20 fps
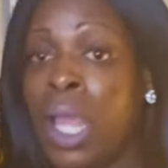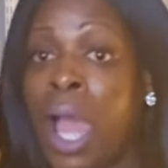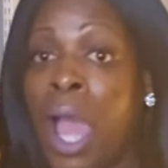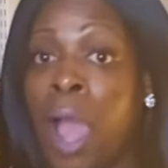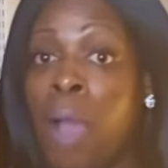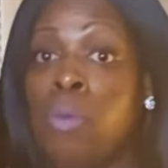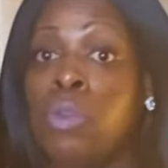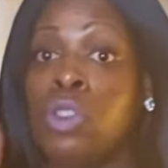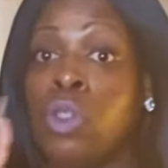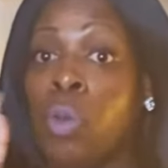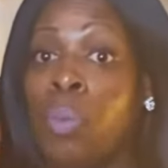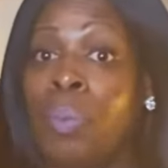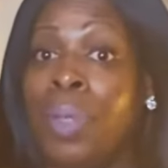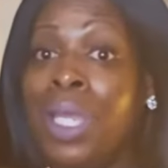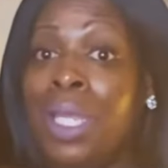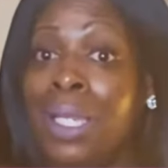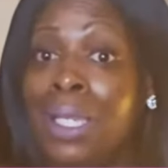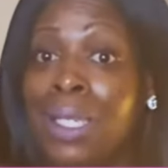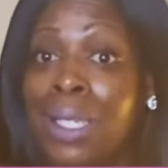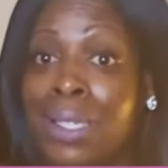I was
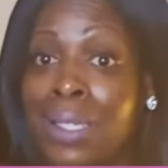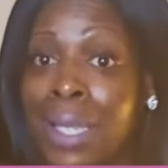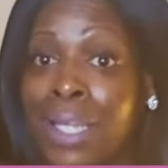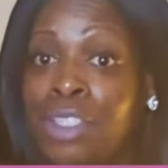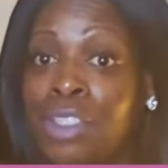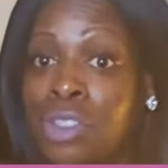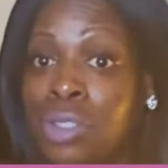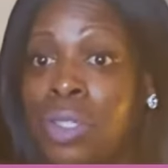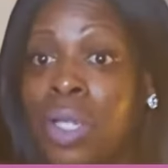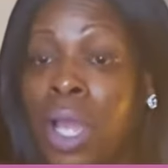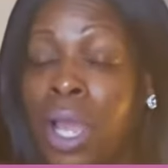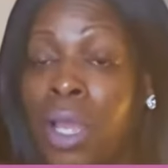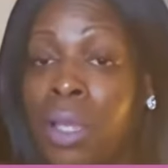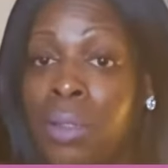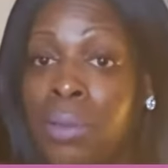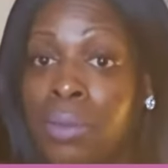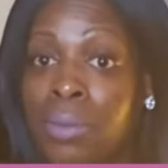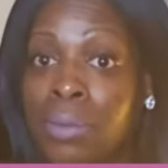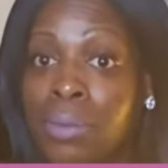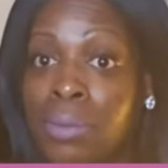obedient yesterday.
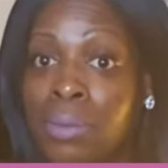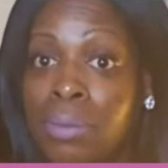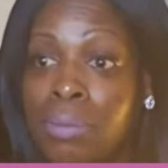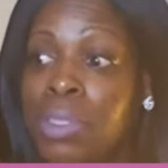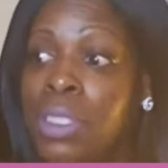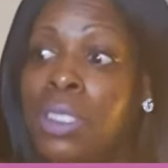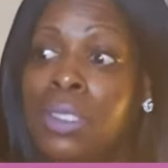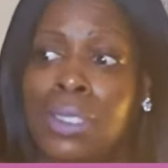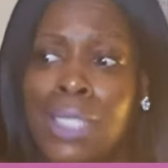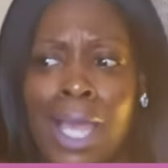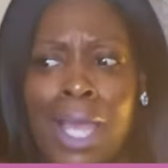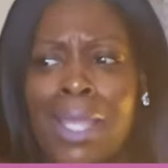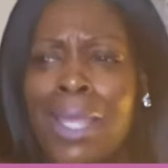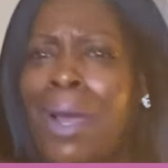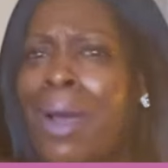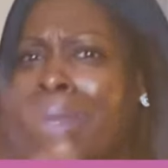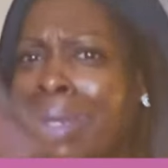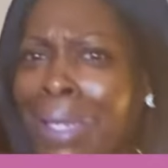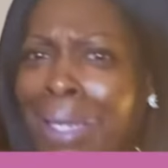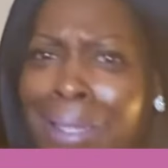Let me just tell
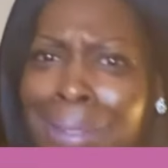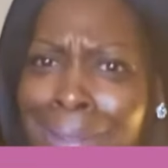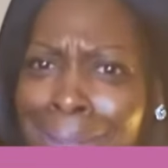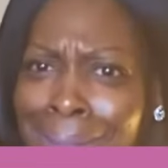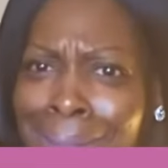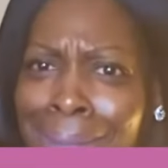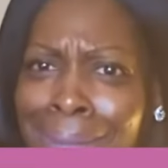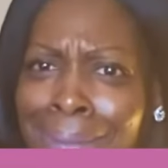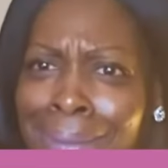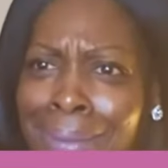y'all this.